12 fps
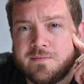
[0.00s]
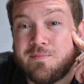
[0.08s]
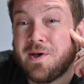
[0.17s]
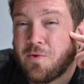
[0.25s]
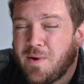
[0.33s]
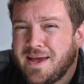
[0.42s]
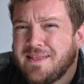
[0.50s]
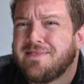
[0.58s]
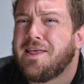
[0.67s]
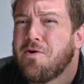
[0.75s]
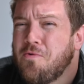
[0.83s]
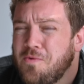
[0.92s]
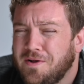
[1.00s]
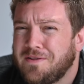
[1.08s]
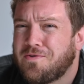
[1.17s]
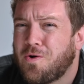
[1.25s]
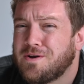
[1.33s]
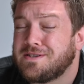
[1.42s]
By the way, that will,
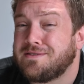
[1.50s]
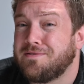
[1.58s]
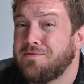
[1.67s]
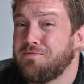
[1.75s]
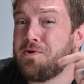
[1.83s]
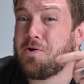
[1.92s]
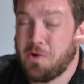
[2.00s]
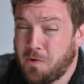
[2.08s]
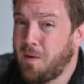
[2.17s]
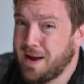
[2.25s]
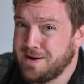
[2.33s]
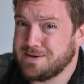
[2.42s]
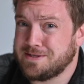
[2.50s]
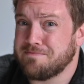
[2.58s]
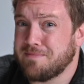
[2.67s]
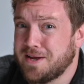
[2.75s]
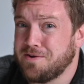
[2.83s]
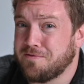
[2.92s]
of course, require
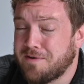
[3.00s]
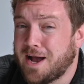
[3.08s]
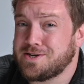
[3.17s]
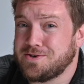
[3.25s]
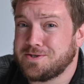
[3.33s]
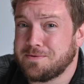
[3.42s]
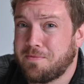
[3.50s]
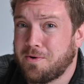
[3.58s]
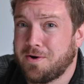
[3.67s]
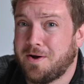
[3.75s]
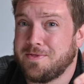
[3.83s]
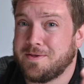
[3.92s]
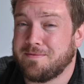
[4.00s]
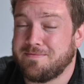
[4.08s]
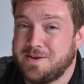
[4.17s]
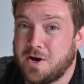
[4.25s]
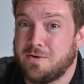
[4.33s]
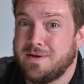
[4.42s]
some manufacturer support on
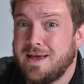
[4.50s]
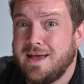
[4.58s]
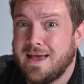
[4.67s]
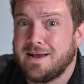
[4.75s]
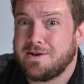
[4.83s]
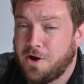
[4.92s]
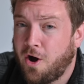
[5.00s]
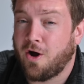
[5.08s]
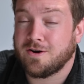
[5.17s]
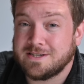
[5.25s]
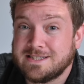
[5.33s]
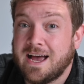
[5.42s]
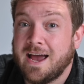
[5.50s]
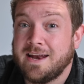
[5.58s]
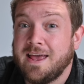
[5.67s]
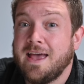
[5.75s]
the, car side.